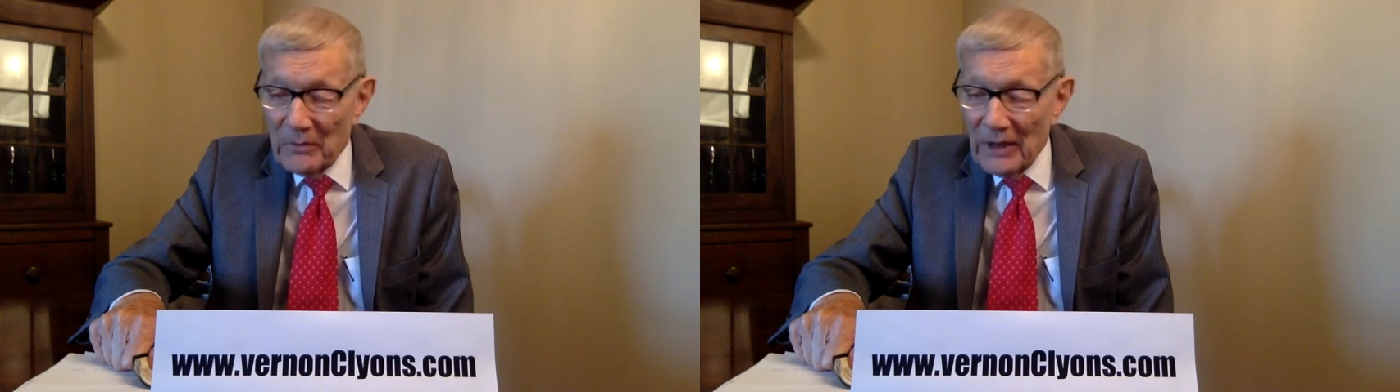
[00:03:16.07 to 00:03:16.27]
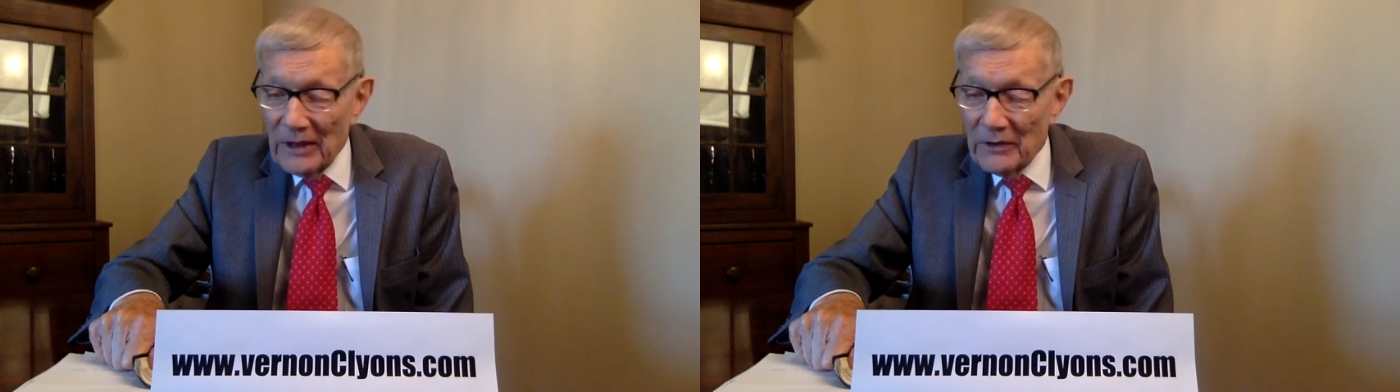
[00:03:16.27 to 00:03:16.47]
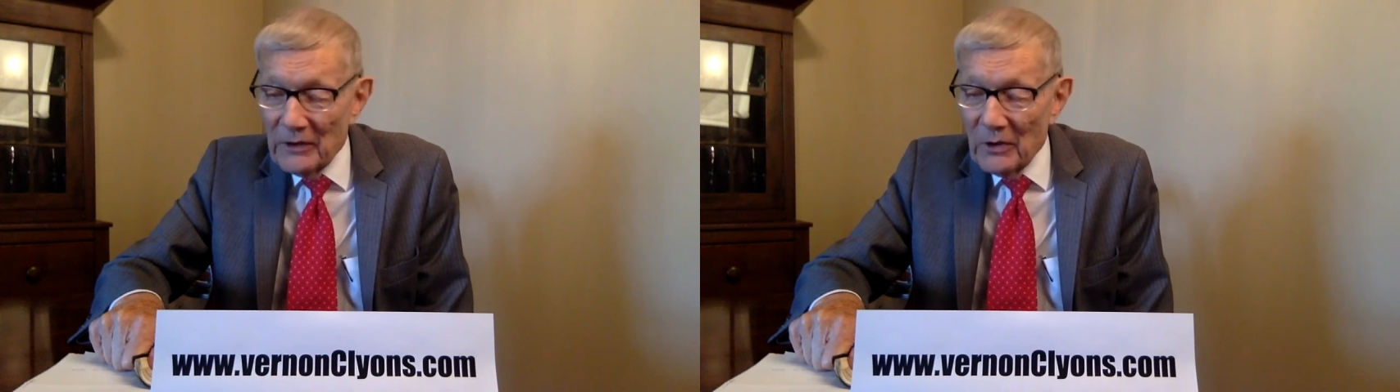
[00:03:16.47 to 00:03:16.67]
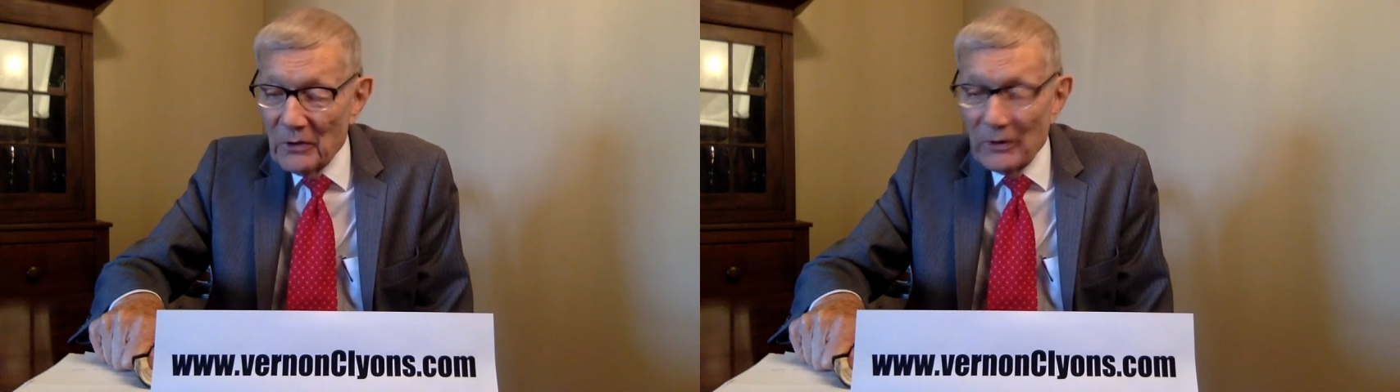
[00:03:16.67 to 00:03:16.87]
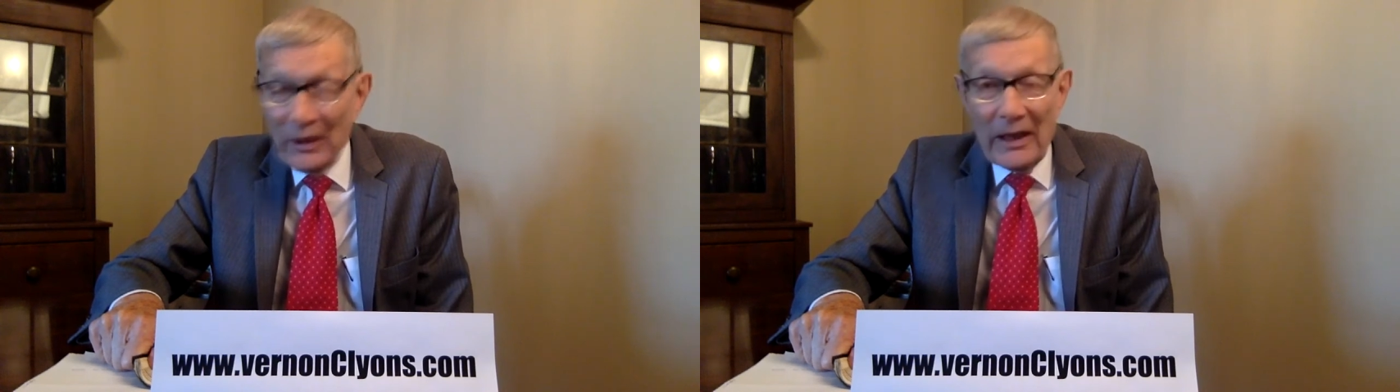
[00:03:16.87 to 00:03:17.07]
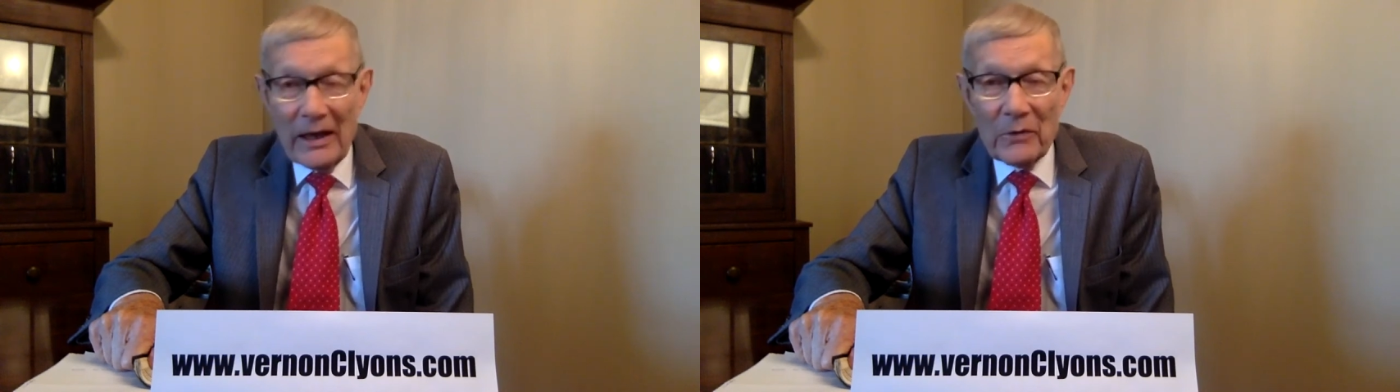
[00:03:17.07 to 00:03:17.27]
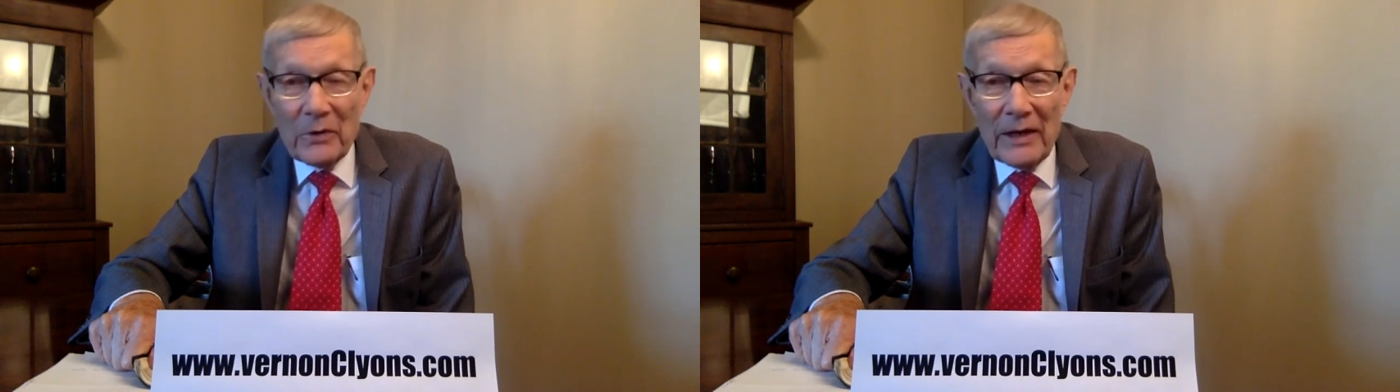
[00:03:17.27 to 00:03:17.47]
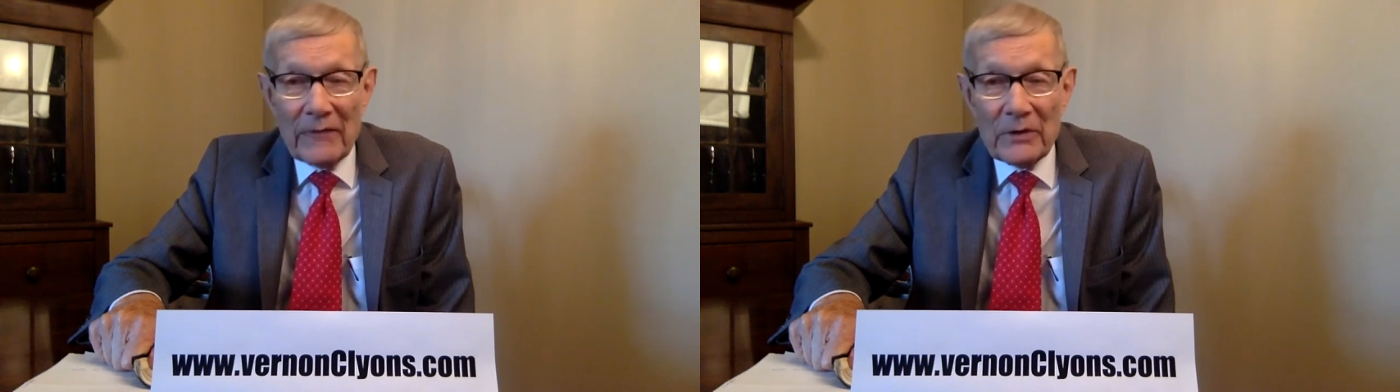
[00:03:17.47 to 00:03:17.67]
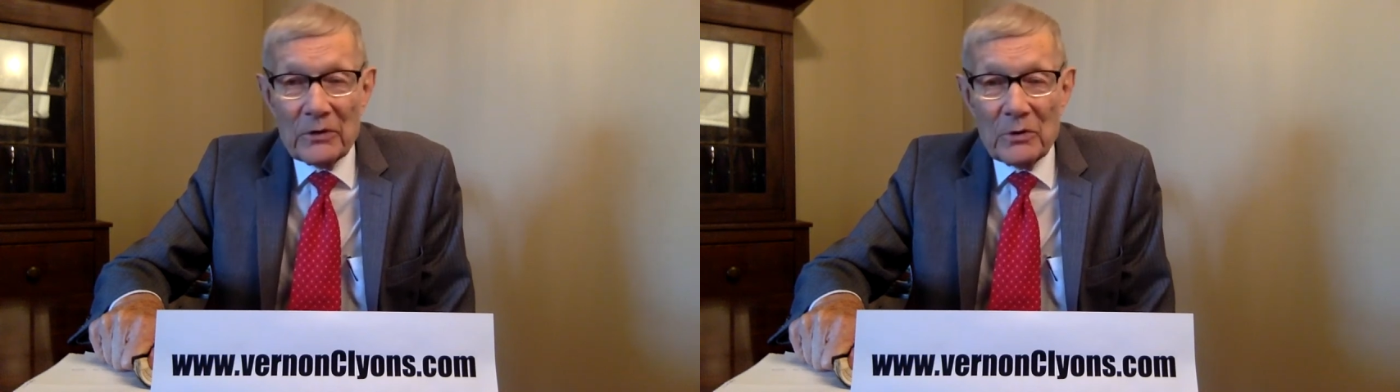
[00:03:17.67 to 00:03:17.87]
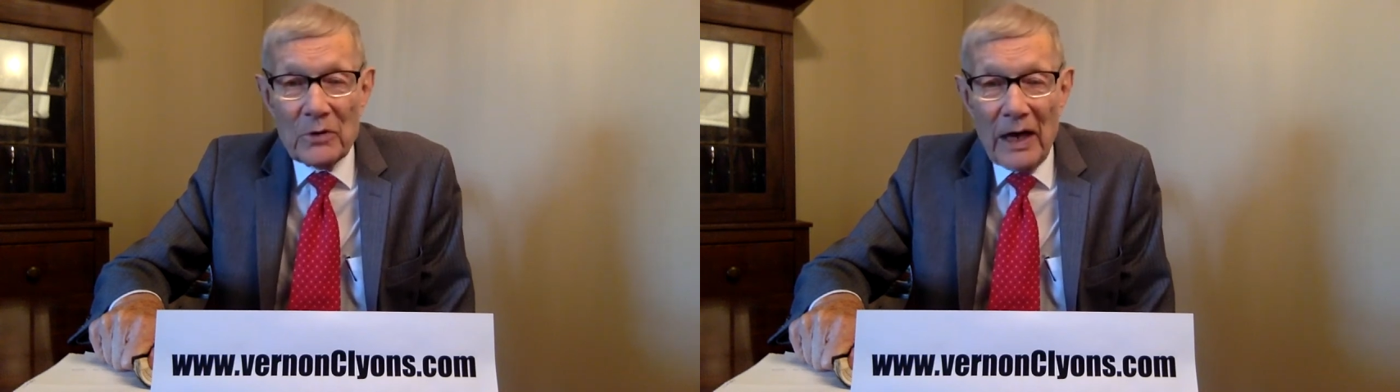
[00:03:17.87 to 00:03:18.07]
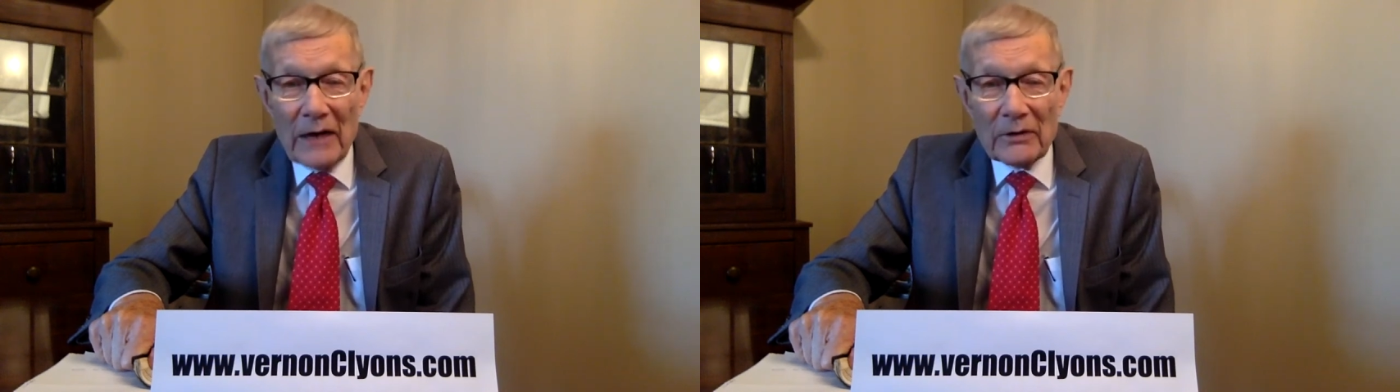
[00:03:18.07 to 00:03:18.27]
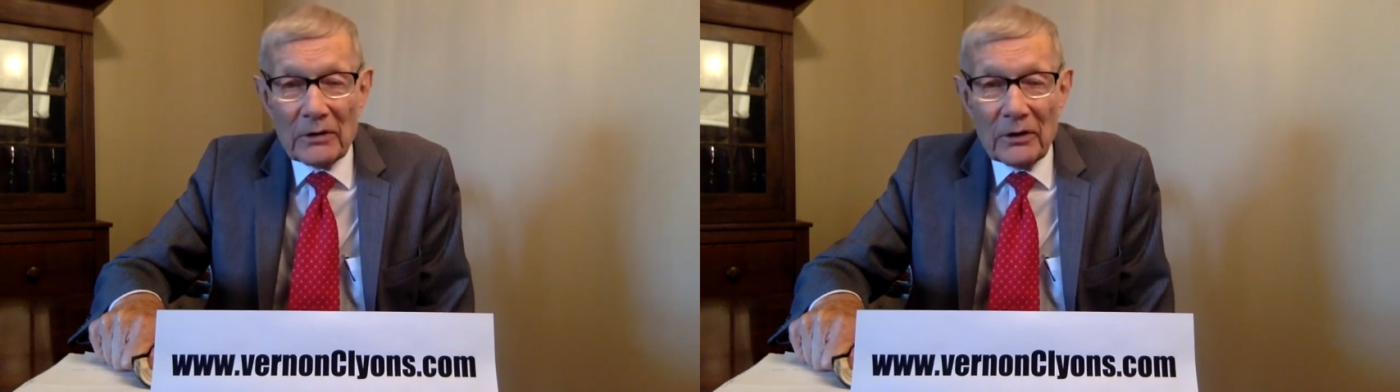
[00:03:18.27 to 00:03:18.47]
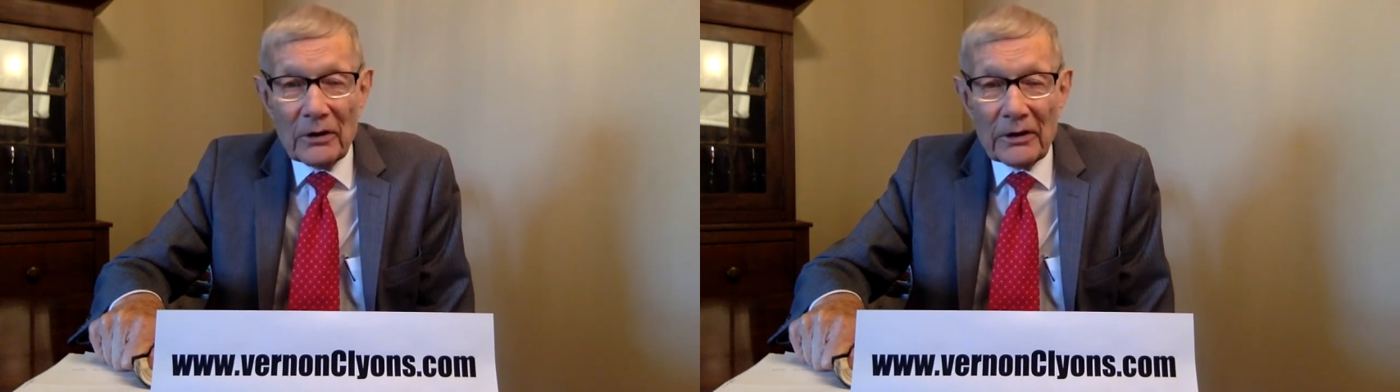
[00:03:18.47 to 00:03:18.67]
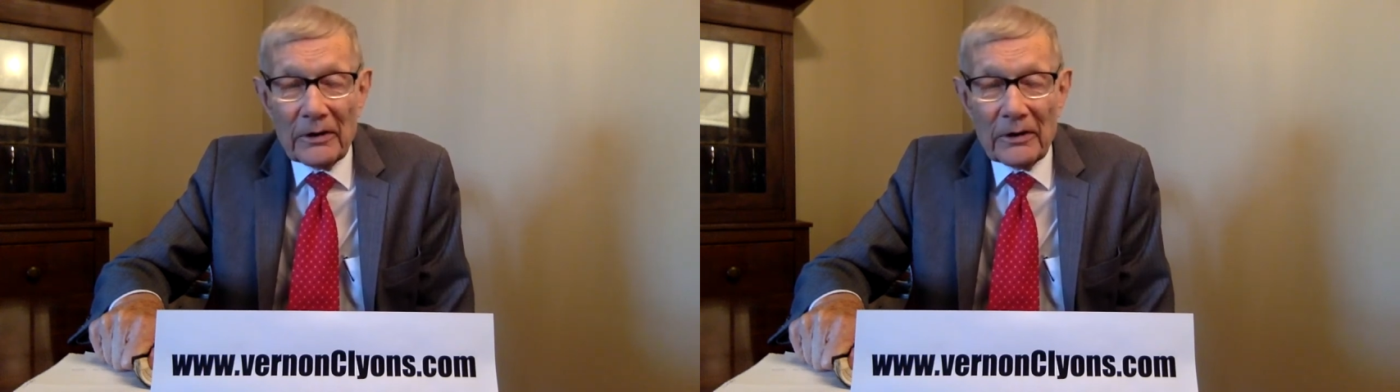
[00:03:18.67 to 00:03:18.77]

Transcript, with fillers: made known. And we have a new outlook,